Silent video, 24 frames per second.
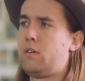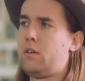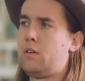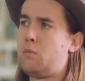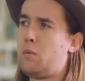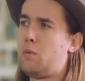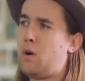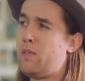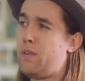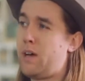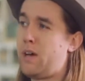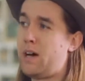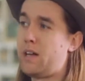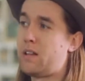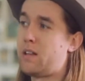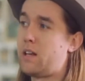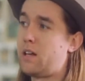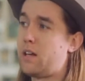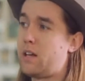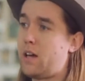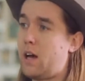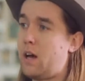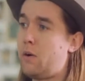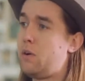and one that I
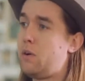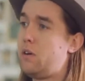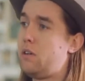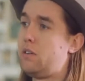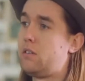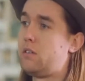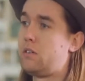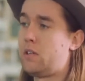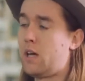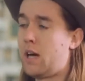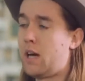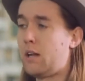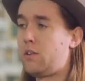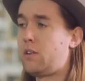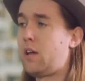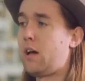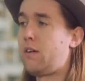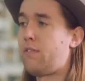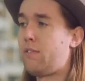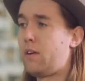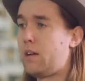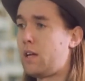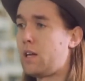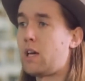think I will,
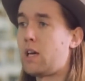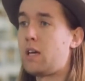definitely